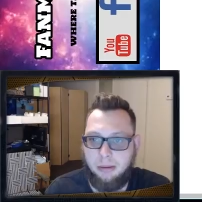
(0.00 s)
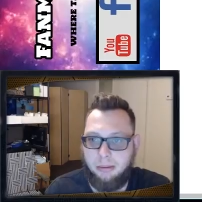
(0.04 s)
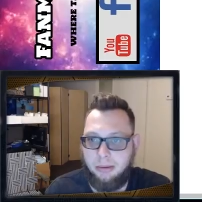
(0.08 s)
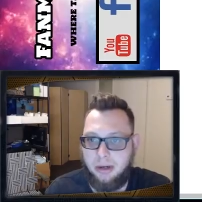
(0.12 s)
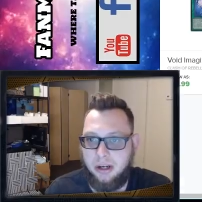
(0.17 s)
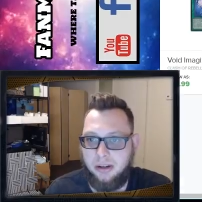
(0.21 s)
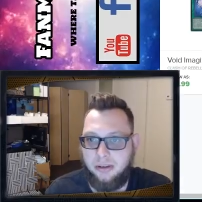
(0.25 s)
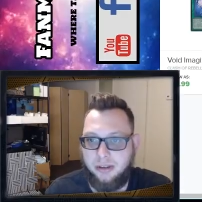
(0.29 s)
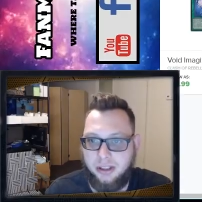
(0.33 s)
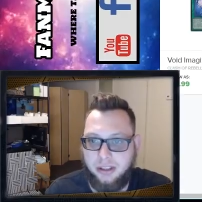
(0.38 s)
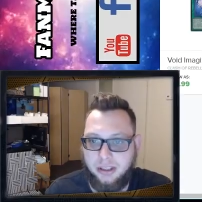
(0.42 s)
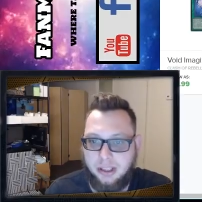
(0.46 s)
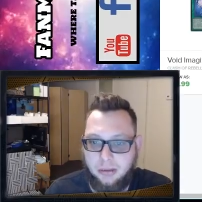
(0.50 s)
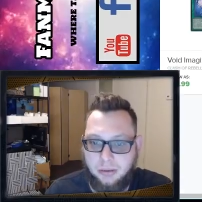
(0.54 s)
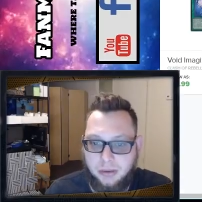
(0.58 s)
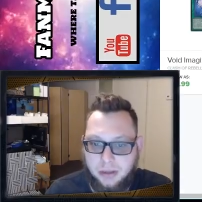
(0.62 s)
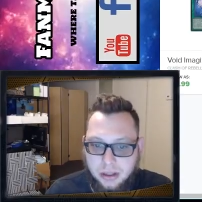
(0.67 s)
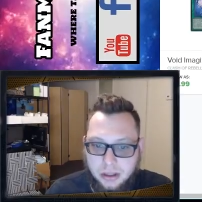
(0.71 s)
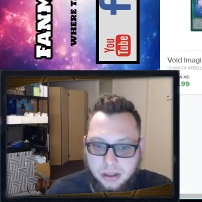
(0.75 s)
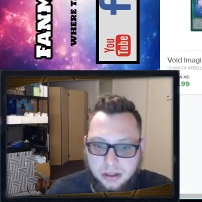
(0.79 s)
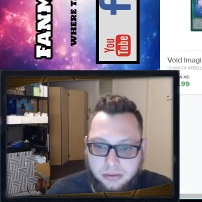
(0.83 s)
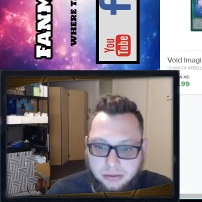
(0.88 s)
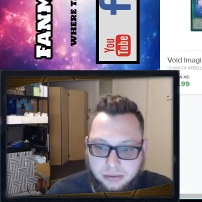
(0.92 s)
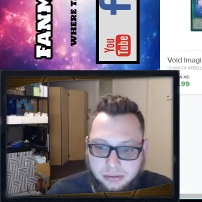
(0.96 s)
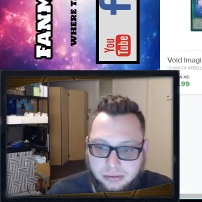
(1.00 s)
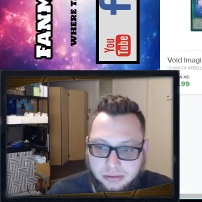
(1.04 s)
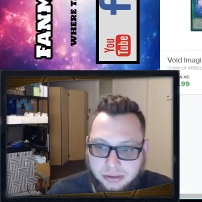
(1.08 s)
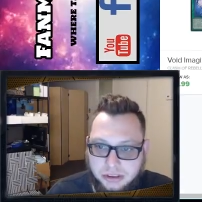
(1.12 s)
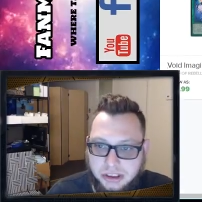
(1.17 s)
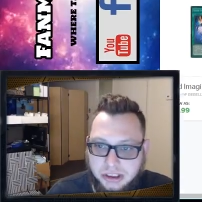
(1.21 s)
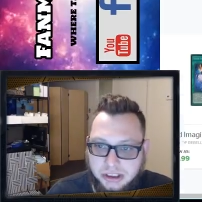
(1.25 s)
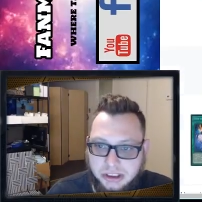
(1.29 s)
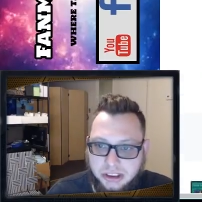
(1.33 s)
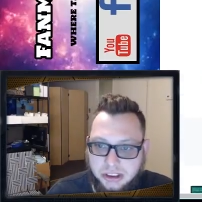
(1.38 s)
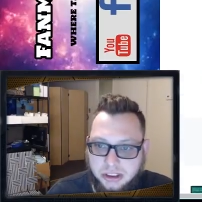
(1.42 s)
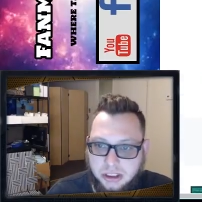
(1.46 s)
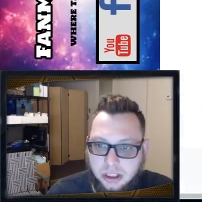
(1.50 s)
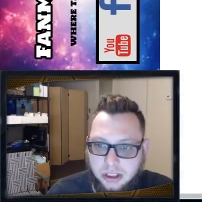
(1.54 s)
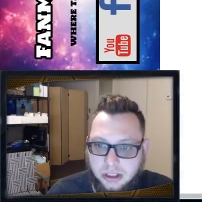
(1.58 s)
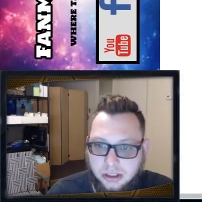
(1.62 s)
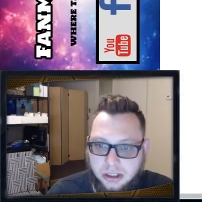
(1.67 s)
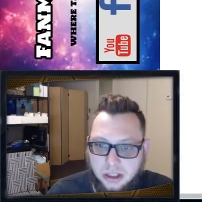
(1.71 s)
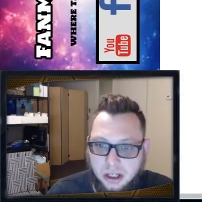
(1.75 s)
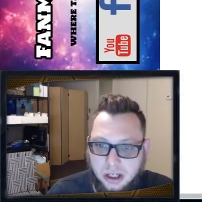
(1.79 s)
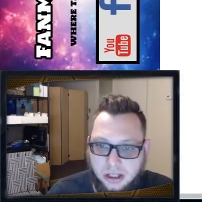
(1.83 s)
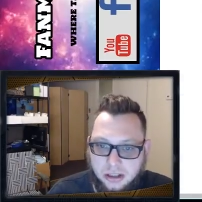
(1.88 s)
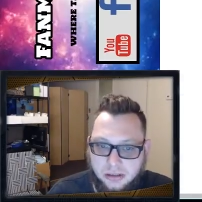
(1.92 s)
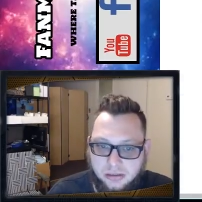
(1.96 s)
but I don't think they want another 60 card
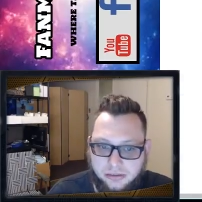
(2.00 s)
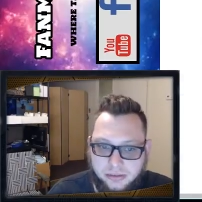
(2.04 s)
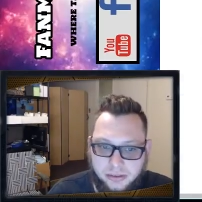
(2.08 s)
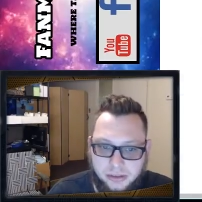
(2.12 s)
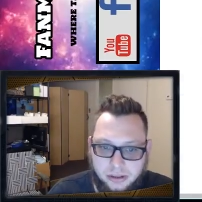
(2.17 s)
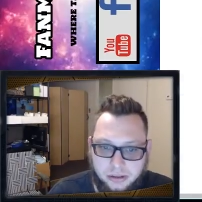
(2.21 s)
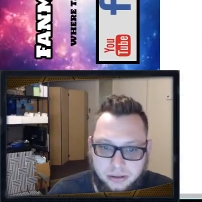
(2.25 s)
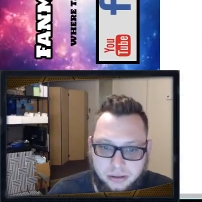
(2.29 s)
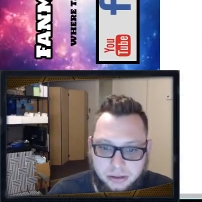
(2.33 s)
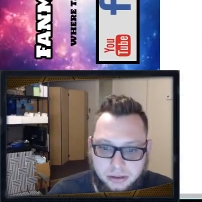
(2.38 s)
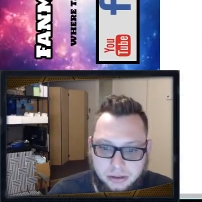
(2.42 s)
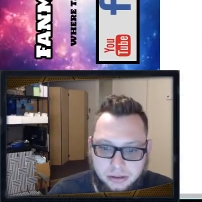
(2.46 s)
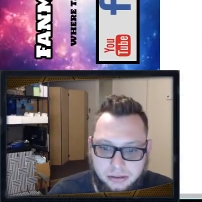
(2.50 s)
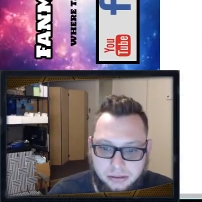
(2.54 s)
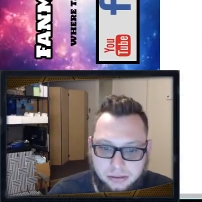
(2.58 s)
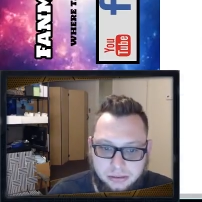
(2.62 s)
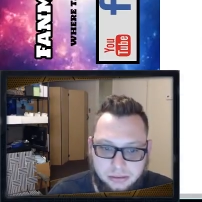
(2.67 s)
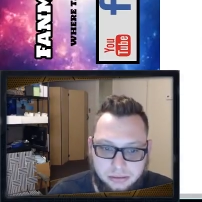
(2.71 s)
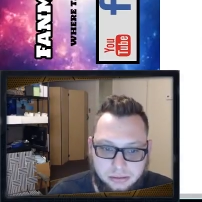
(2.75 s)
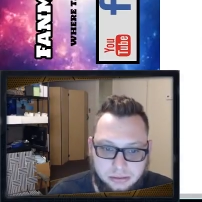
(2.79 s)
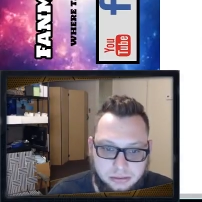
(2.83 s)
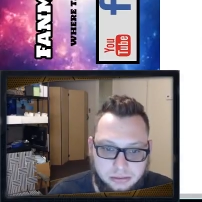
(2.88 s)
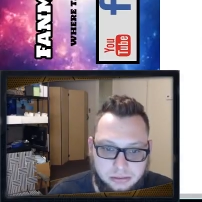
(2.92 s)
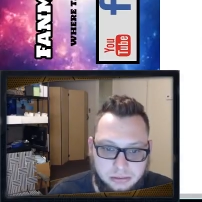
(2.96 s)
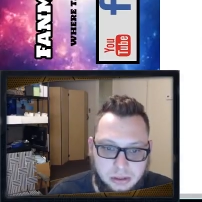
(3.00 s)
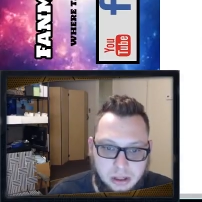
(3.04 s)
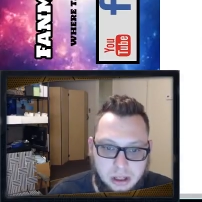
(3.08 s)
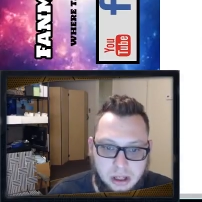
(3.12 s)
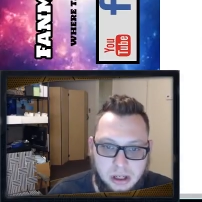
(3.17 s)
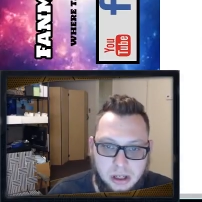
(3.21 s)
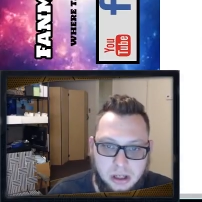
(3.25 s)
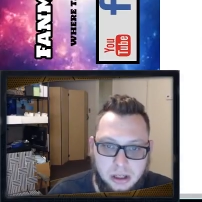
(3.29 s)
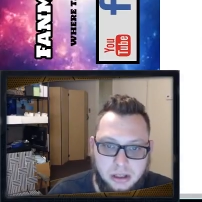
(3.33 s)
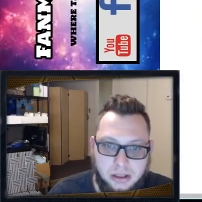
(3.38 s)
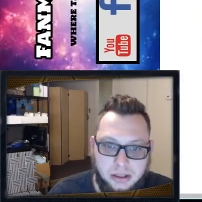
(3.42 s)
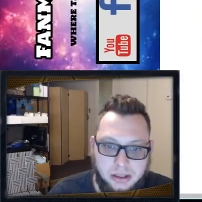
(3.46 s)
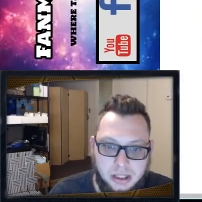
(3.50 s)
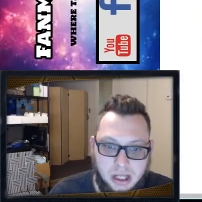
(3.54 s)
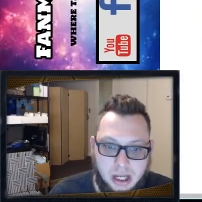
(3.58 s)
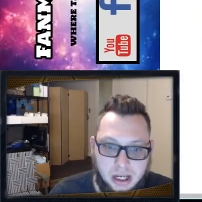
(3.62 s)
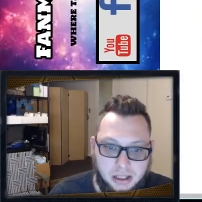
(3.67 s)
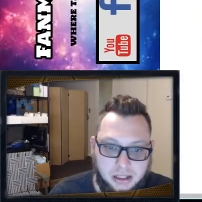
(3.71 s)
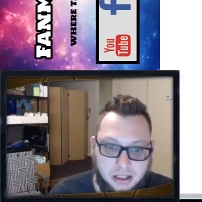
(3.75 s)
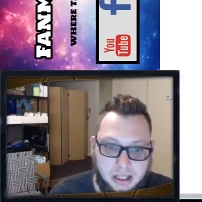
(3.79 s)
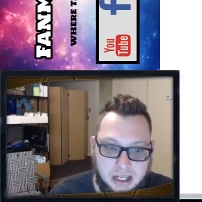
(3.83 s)
dot Infernoid deck.